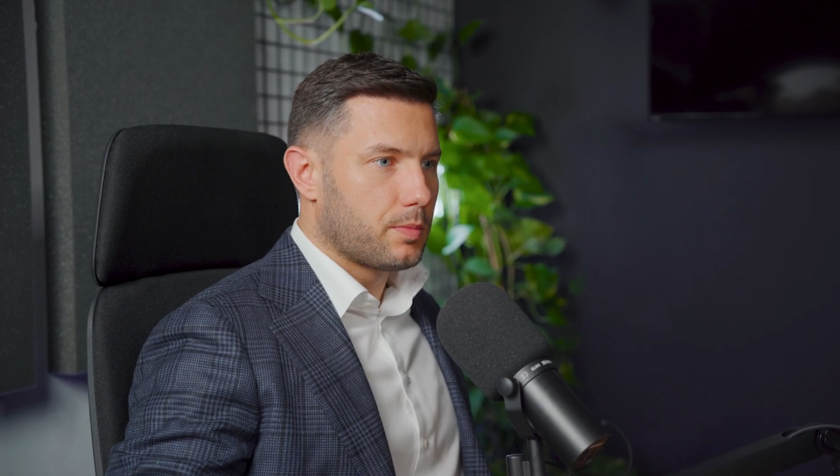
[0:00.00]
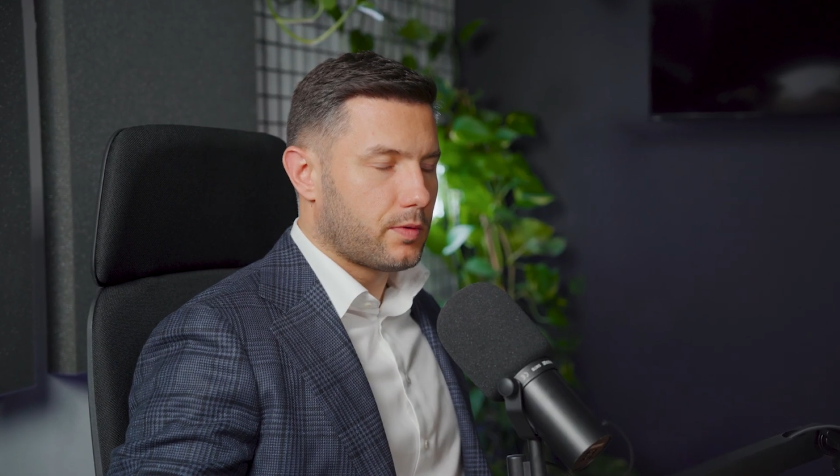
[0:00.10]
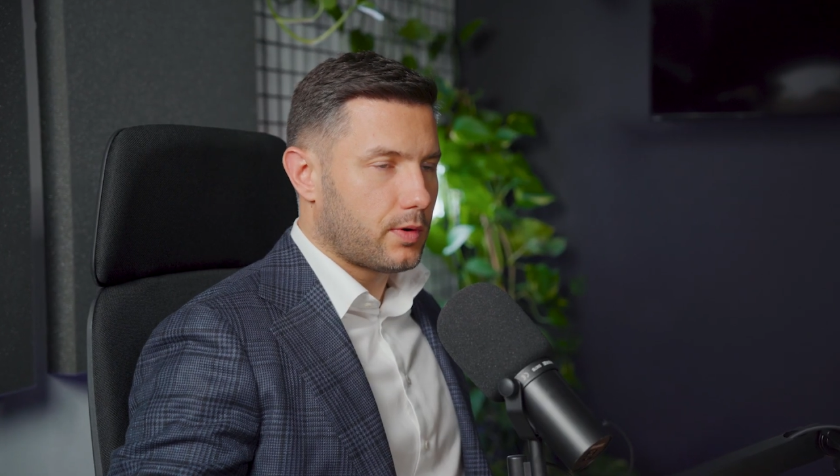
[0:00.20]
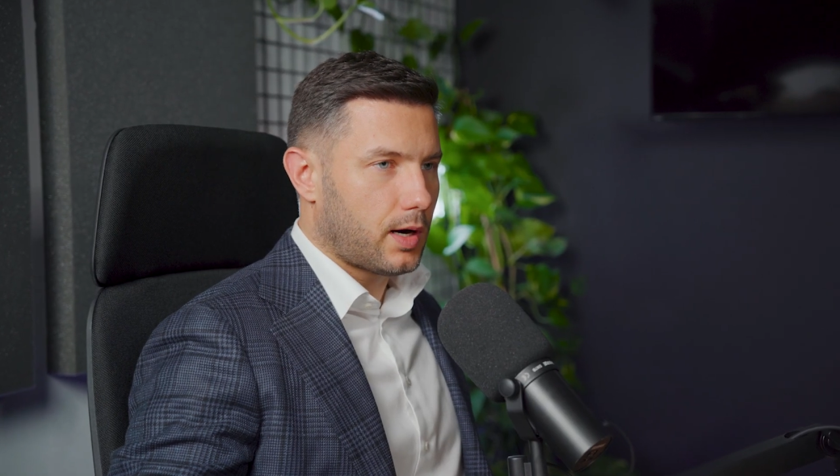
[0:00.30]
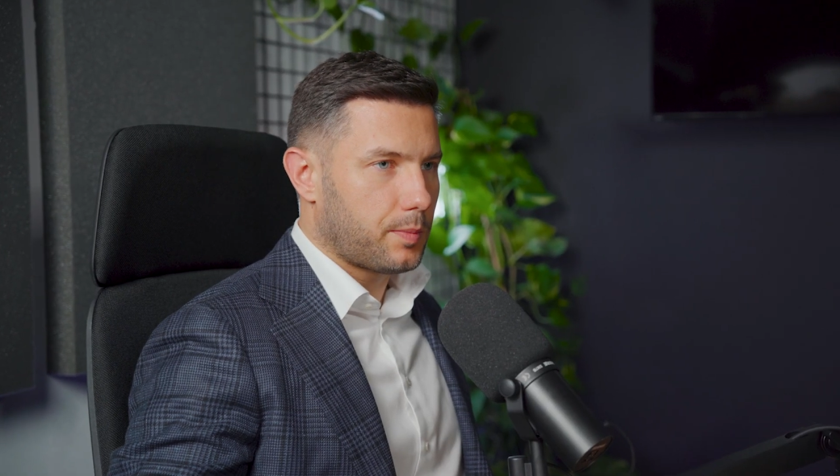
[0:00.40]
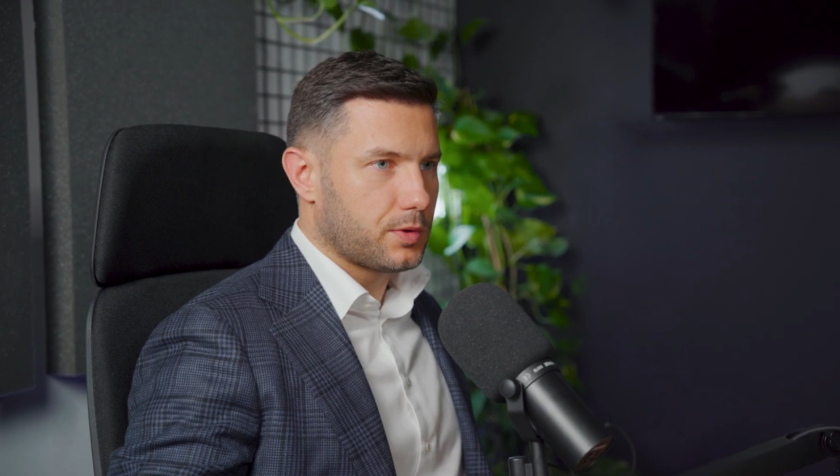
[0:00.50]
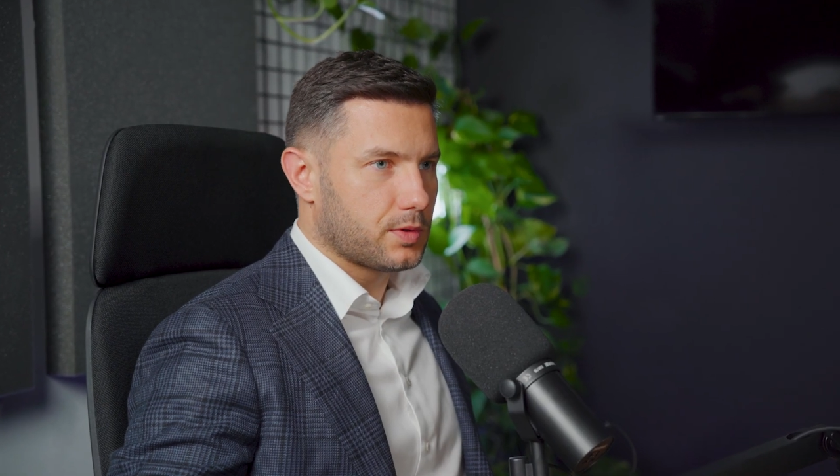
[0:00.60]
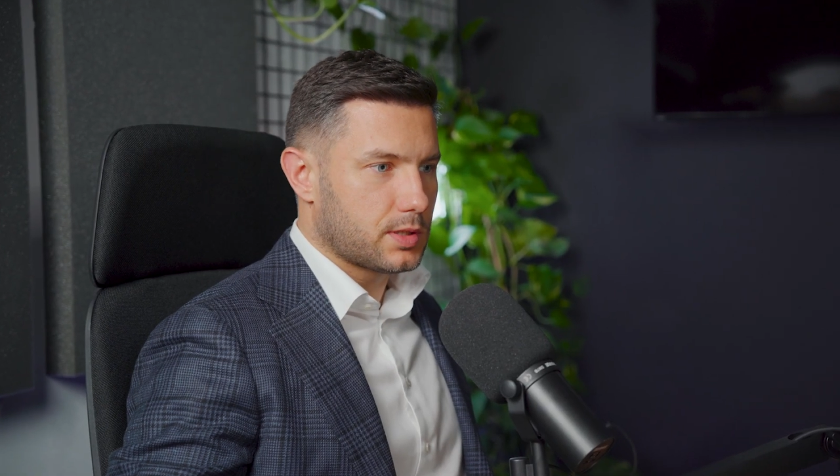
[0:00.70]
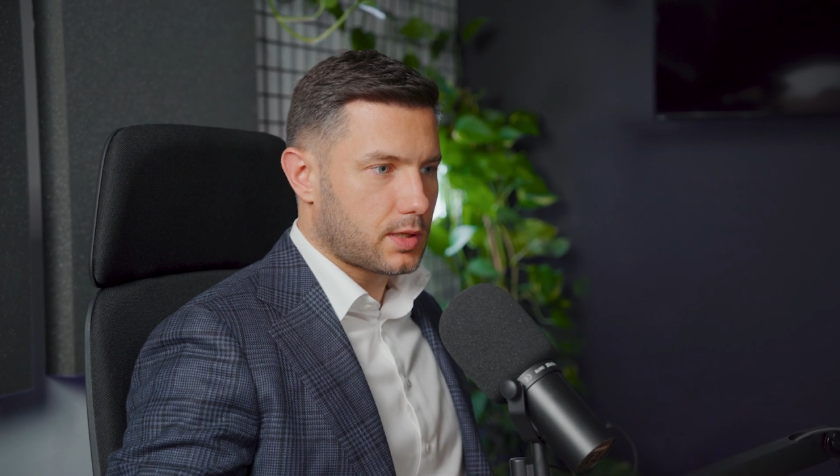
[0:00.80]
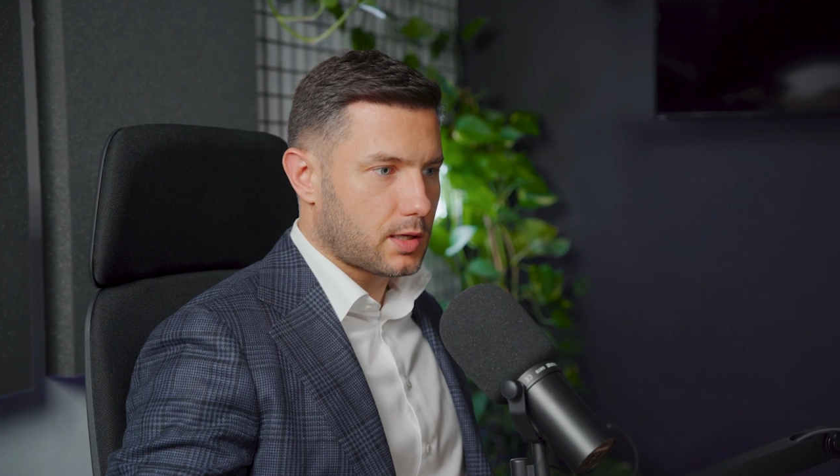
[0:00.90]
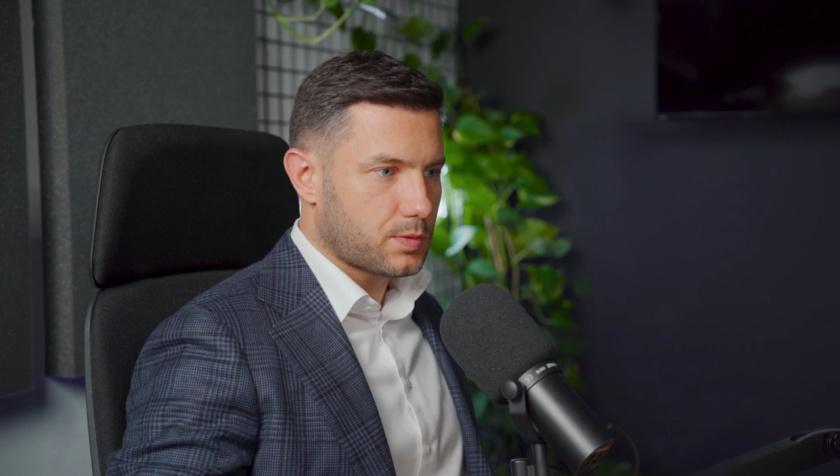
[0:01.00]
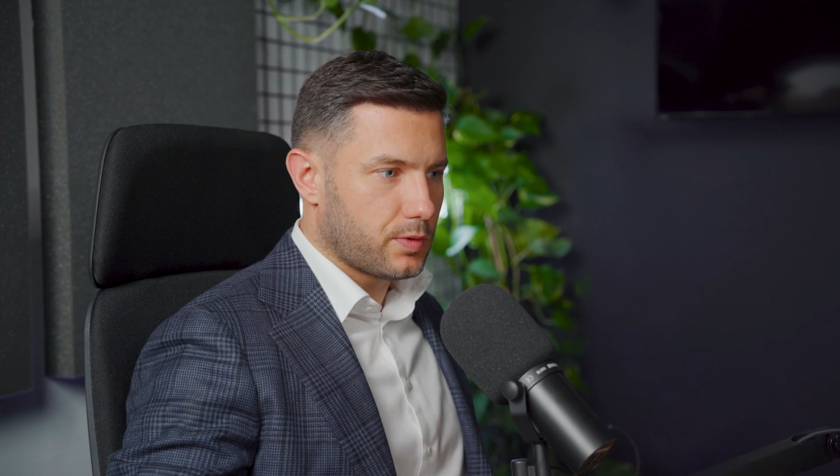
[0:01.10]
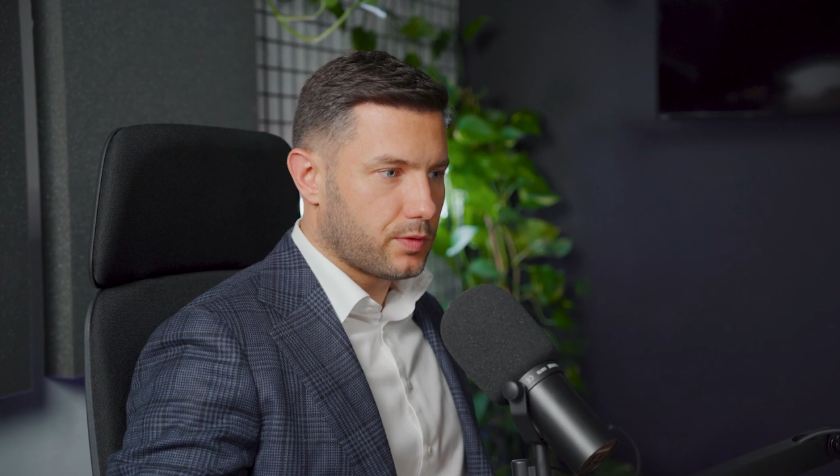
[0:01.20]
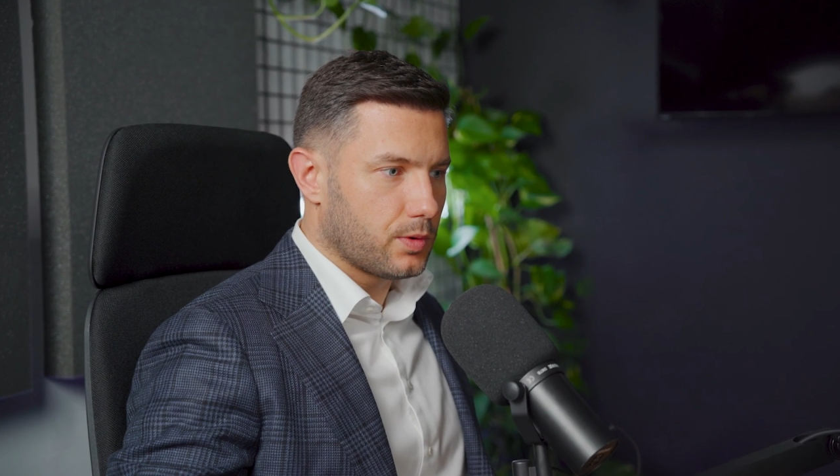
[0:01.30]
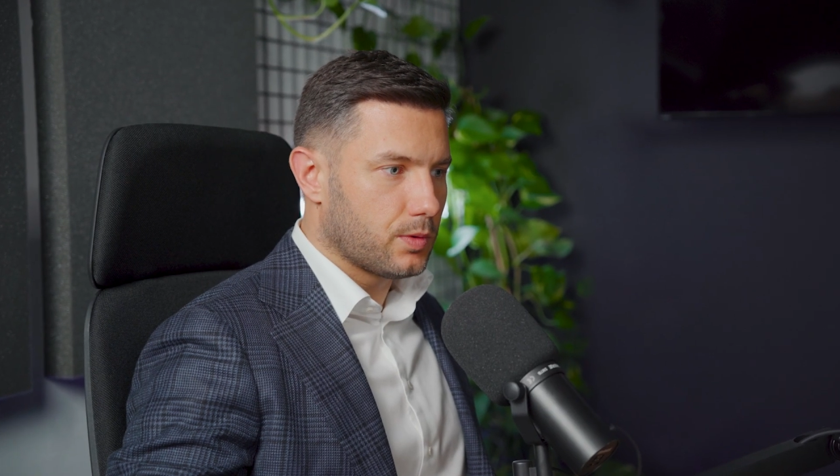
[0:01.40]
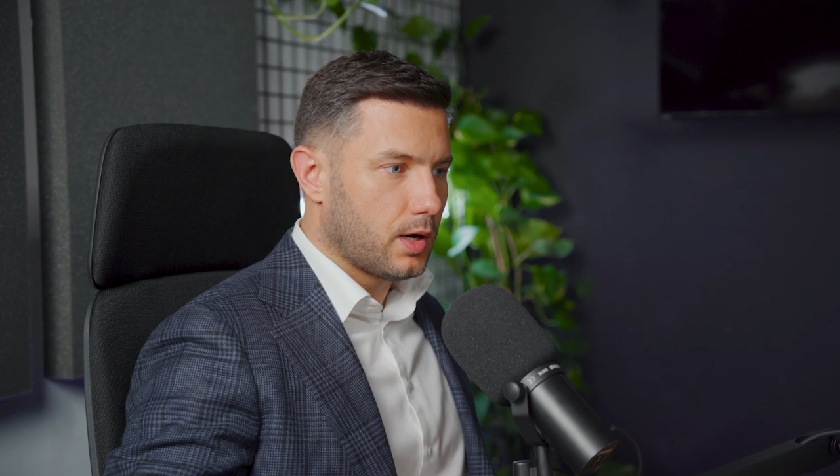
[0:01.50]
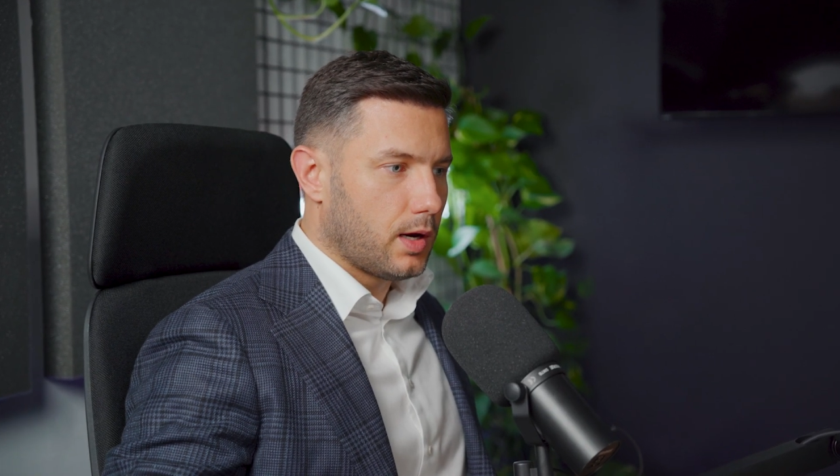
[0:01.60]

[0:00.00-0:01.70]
be very happy to discuss with you